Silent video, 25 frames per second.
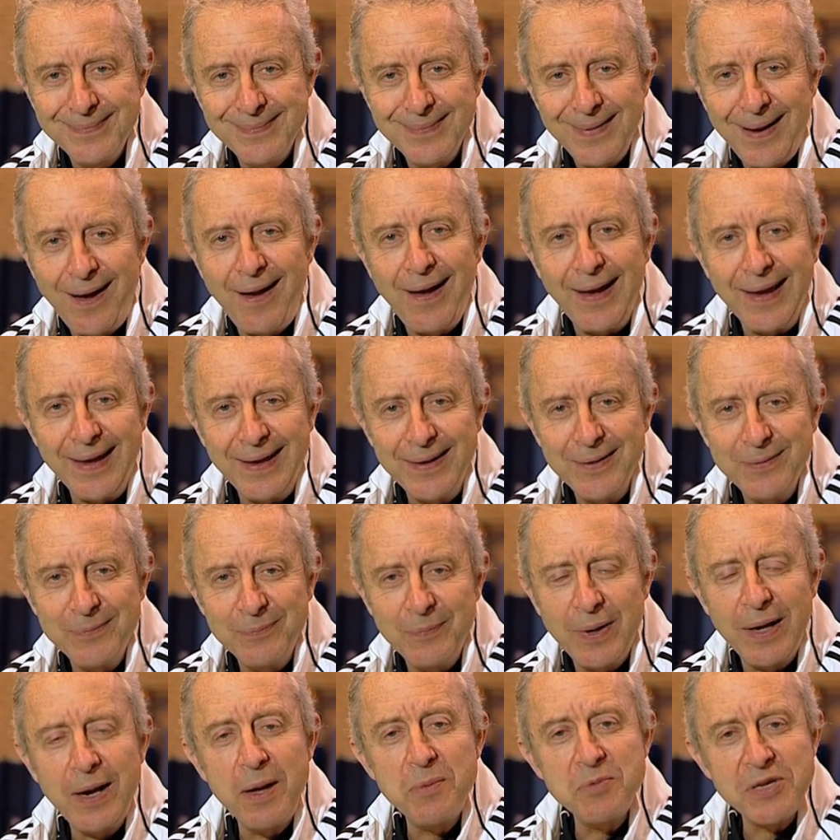Hi,
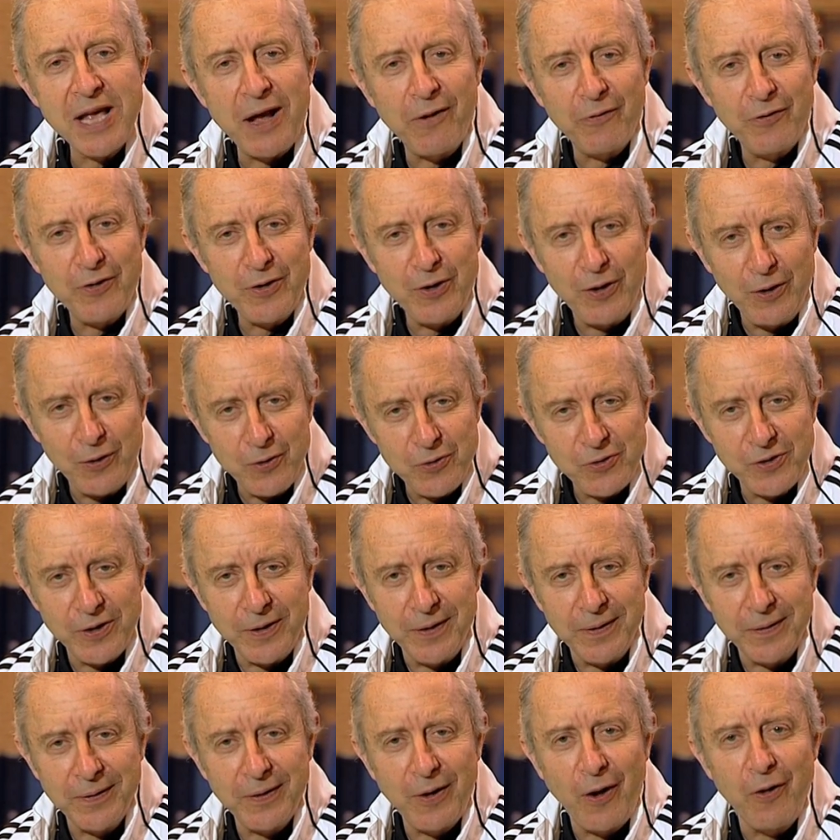my name is Alfred
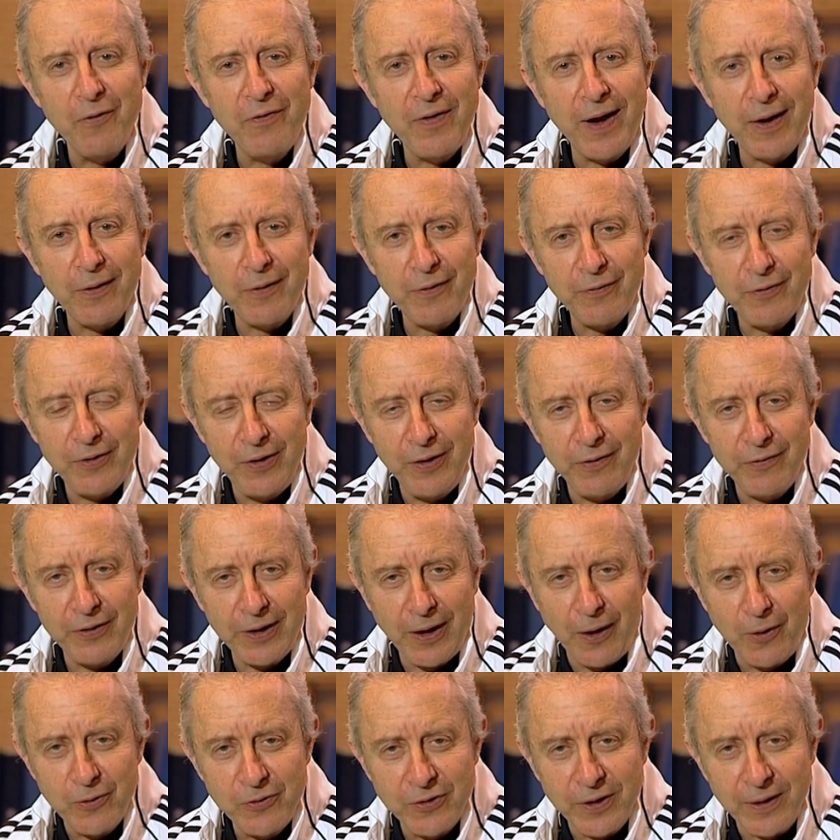Galustian, co-founder of
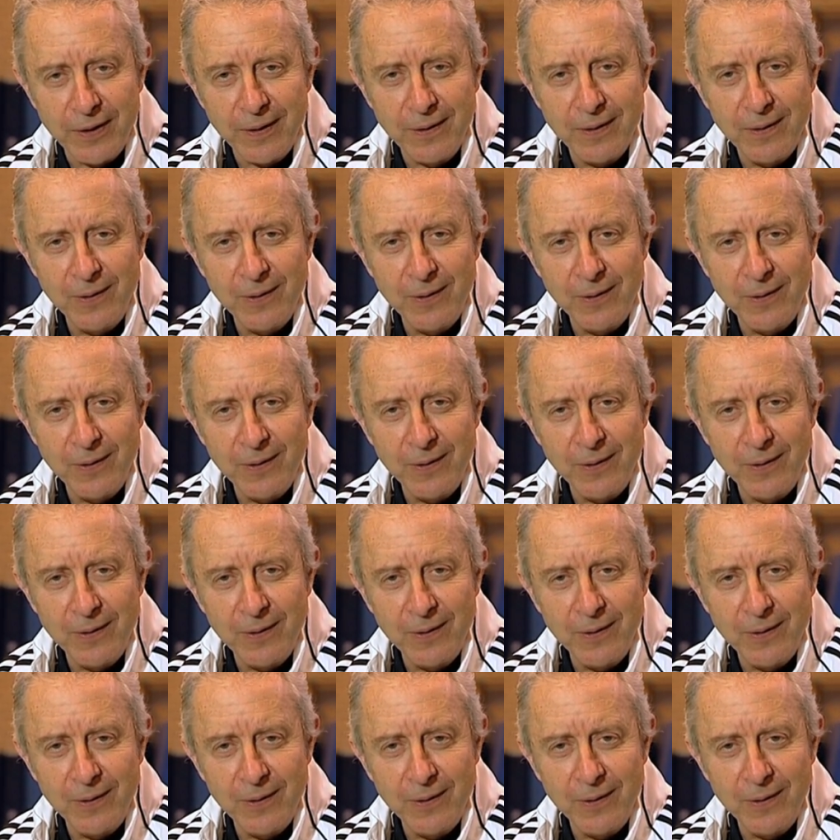Coerver Coaching.